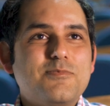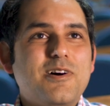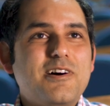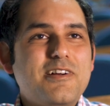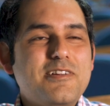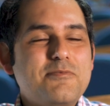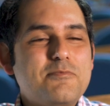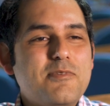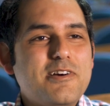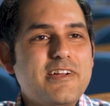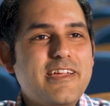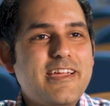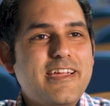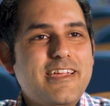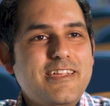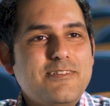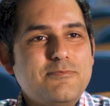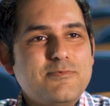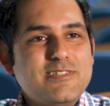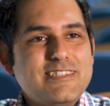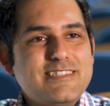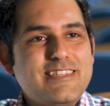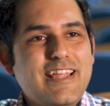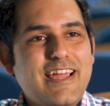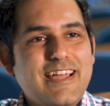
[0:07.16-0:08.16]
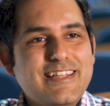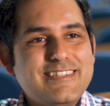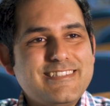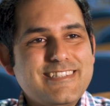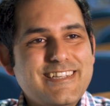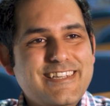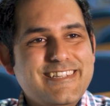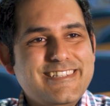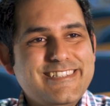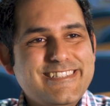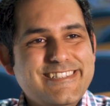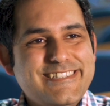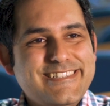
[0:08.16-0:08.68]
my aim is that.
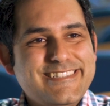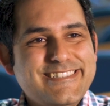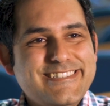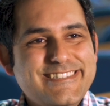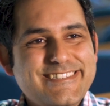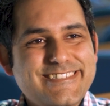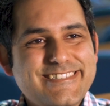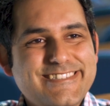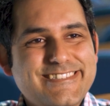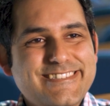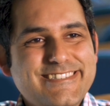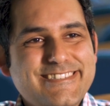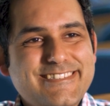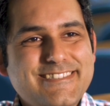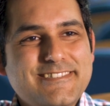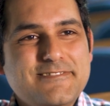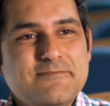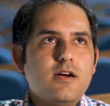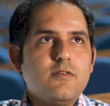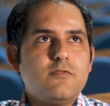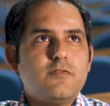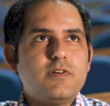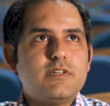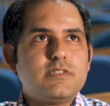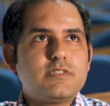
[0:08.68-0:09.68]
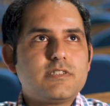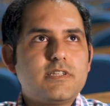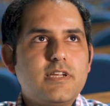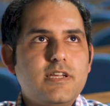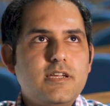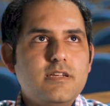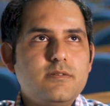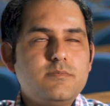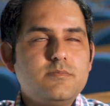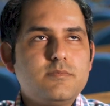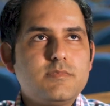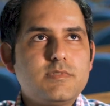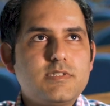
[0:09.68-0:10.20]
I first
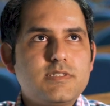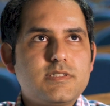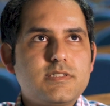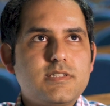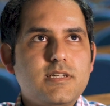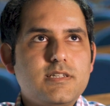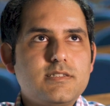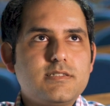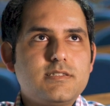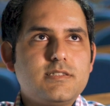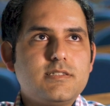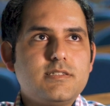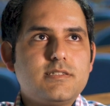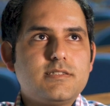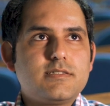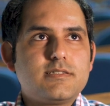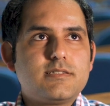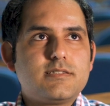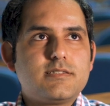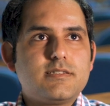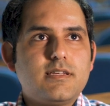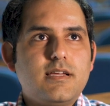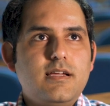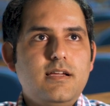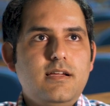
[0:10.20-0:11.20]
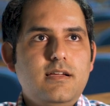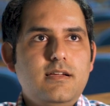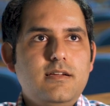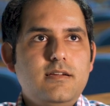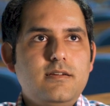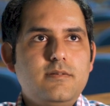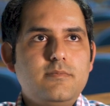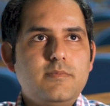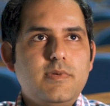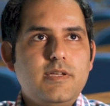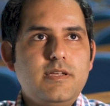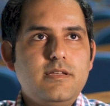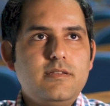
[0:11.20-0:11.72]
came to Sussex
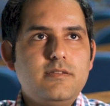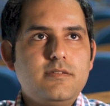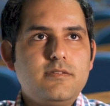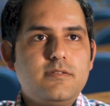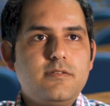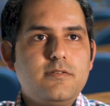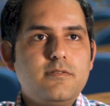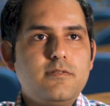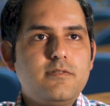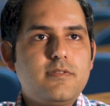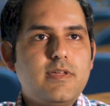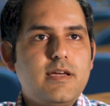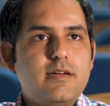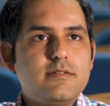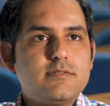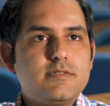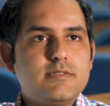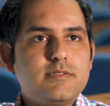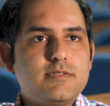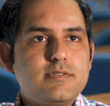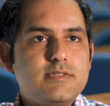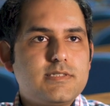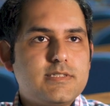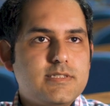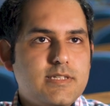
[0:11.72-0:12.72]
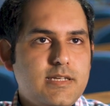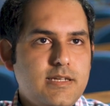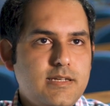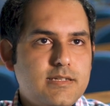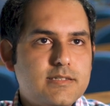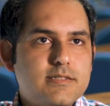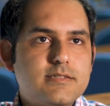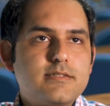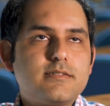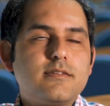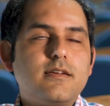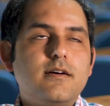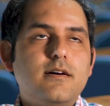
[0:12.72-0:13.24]
in
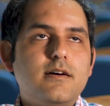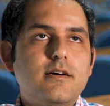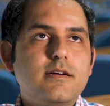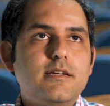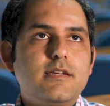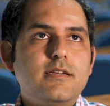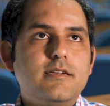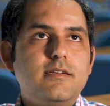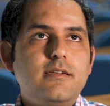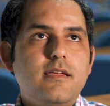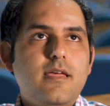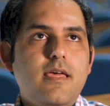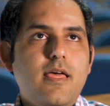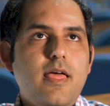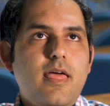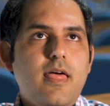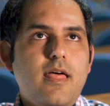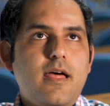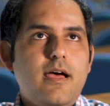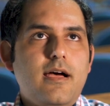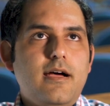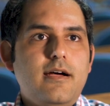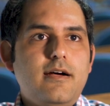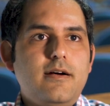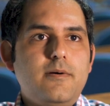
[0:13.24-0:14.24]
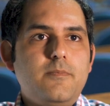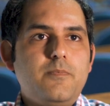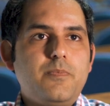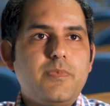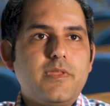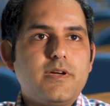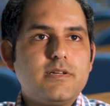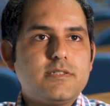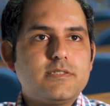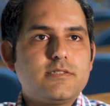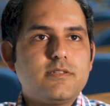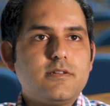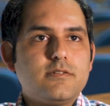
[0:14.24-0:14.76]
2006. I
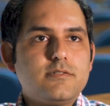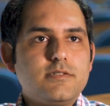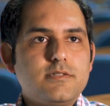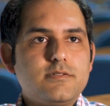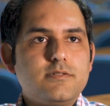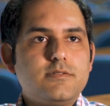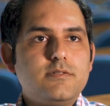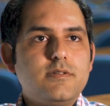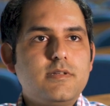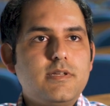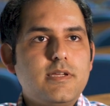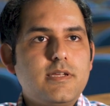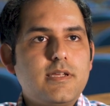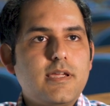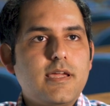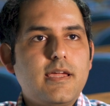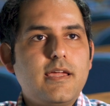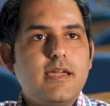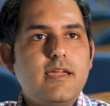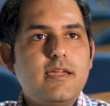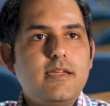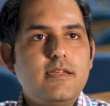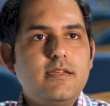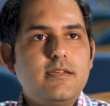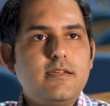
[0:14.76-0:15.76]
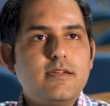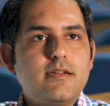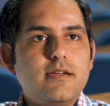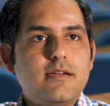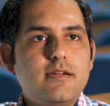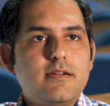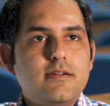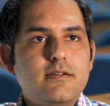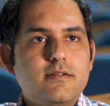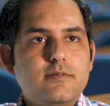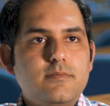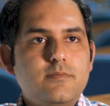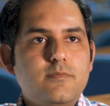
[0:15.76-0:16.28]
started doing
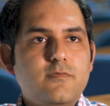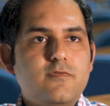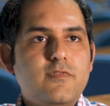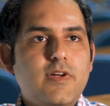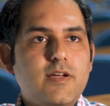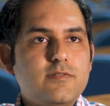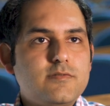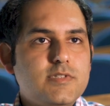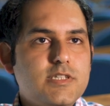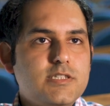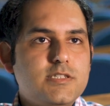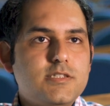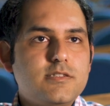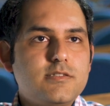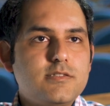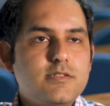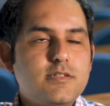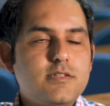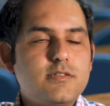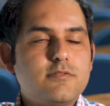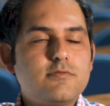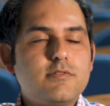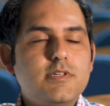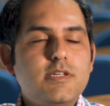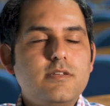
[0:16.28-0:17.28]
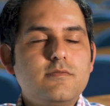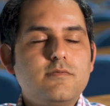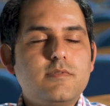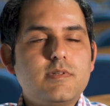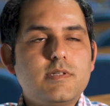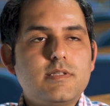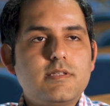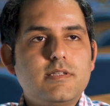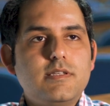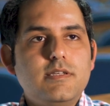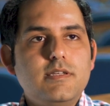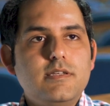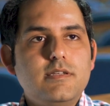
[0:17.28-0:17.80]
a foundation degree
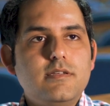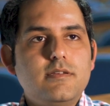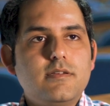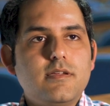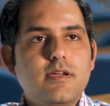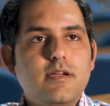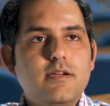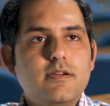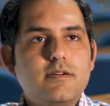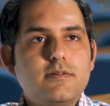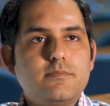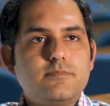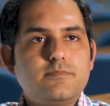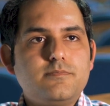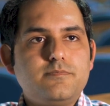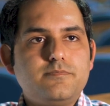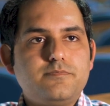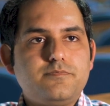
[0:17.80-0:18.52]
with the